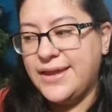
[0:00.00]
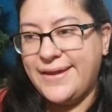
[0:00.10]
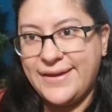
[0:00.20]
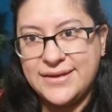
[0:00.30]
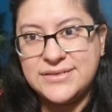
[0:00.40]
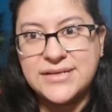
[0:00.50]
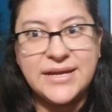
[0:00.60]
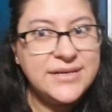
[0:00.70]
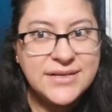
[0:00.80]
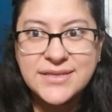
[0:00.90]
And I
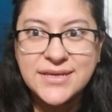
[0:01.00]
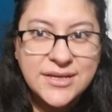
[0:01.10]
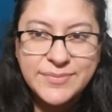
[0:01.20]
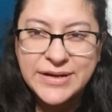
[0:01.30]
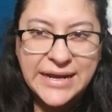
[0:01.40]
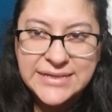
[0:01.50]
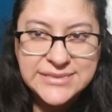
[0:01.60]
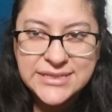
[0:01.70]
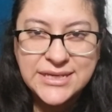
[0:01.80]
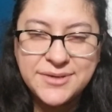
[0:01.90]
didn't think about
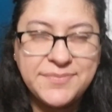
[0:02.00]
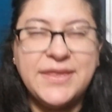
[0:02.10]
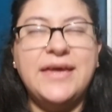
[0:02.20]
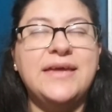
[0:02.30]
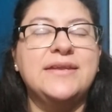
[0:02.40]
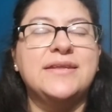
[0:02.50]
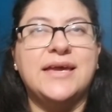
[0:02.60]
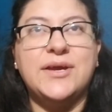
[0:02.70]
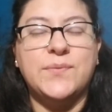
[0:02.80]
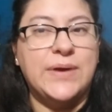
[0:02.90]
asking him then,
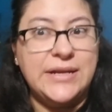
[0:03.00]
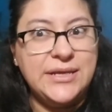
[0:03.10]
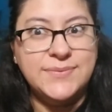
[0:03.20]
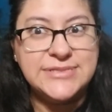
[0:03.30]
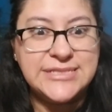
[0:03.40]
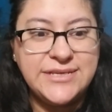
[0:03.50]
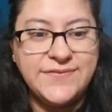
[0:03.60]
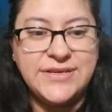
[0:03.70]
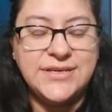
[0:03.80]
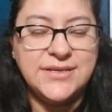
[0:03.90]
like, when he was
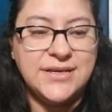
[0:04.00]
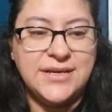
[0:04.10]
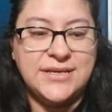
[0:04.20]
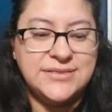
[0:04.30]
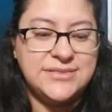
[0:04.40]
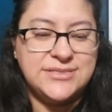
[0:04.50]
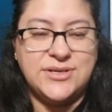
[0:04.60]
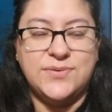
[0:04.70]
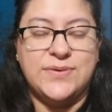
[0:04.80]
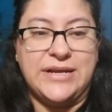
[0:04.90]
leaving. And
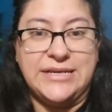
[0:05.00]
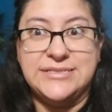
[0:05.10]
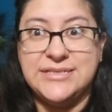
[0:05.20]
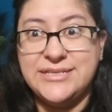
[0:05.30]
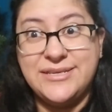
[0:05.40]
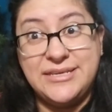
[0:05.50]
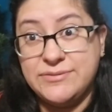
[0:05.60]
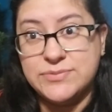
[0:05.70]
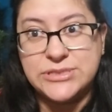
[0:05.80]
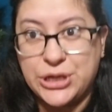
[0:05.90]
so when I did, he
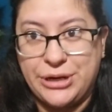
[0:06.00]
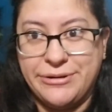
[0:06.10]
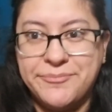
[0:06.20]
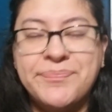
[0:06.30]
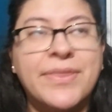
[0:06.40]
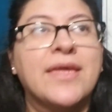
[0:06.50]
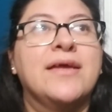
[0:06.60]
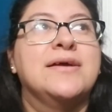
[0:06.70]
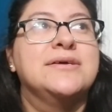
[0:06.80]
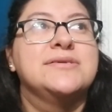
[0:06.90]
was gone.
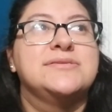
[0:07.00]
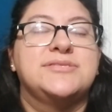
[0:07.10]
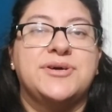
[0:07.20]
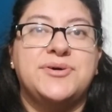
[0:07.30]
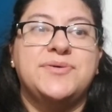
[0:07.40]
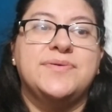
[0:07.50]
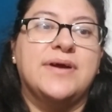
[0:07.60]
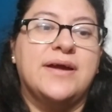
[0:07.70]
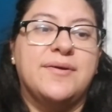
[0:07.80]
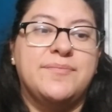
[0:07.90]
So
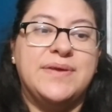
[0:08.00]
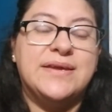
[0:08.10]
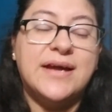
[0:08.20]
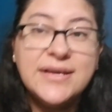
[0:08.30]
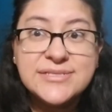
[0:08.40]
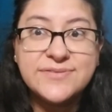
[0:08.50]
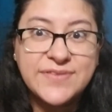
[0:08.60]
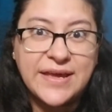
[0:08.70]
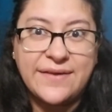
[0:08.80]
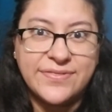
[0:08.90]
because of
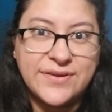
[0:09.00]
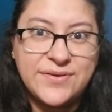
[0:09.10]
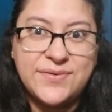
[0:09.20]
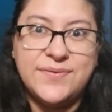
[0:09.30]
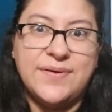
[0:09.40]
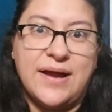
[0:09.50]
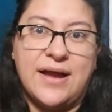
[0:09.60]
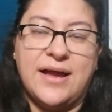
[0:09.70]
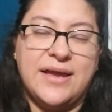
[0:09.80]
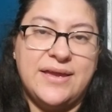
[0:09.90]
that, though,
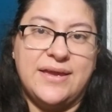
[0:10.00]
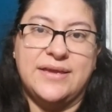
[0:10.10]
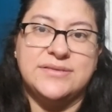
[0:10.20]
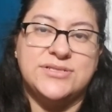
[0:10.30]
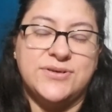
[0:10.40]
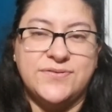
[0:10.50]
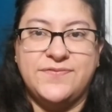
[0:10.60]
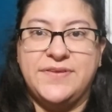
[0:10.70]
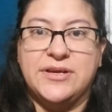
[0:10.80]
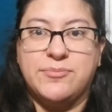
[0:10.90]
I don't
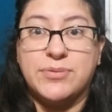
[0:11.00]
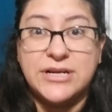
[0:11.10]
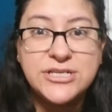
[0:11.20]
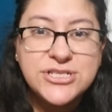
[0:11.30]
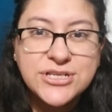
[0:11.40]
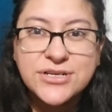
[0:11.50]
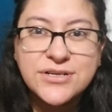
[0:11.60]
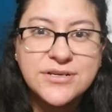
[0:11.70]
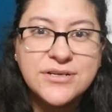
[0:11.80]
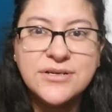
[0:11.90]
feel
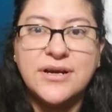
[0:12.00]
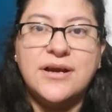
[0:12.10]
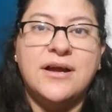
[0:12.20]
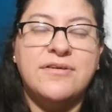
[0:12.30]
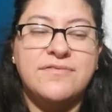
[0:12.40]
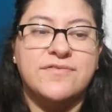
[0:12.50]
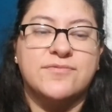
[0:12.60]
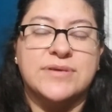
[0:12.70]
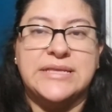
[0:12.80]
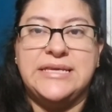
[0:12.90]
pressure of
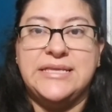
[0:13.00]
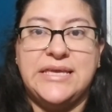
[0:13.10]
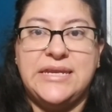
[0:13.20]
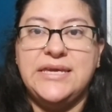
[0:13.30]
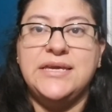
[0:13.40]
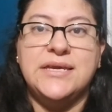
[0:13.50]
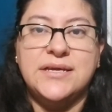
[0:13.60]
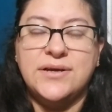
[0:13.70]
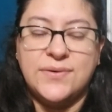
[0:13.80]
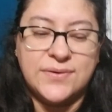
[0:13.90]
really
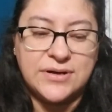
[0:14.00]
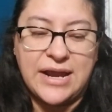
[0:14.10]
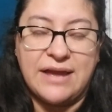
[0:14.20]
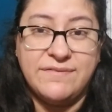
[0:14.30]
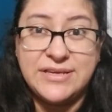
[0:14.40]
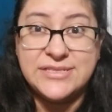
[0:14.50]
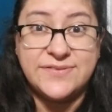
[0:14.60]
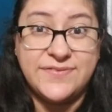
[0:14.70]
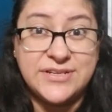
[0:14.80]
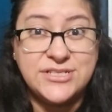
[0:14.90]
knitting or having to
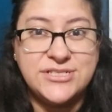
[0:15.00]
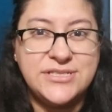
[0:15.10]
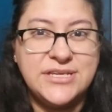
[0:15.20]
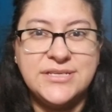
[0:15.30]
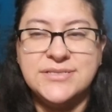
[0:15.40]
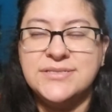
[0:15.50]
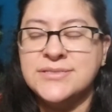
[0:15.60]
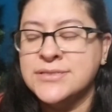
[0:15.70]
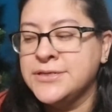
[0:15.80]
finish things.